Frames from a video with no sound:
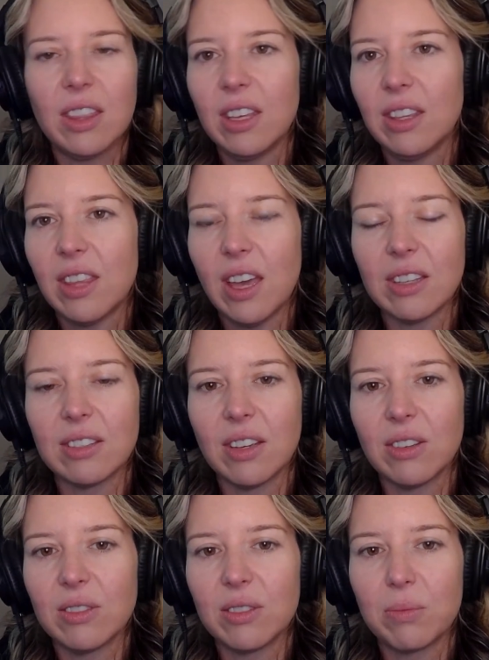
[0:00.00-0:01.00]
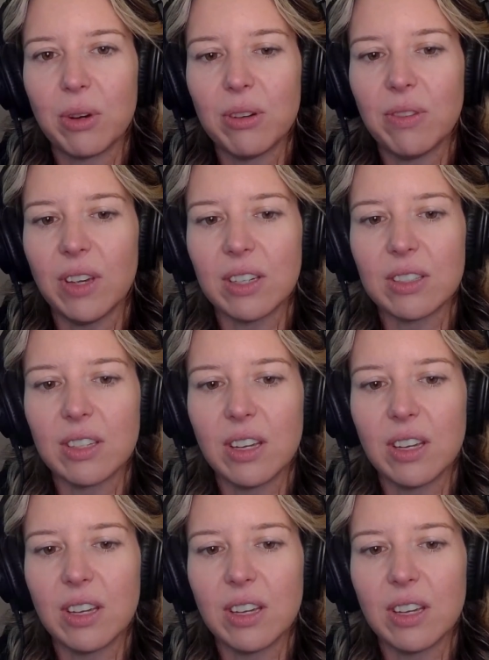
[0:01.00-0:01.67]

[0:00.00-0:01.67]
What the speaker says: think that sounds perfect.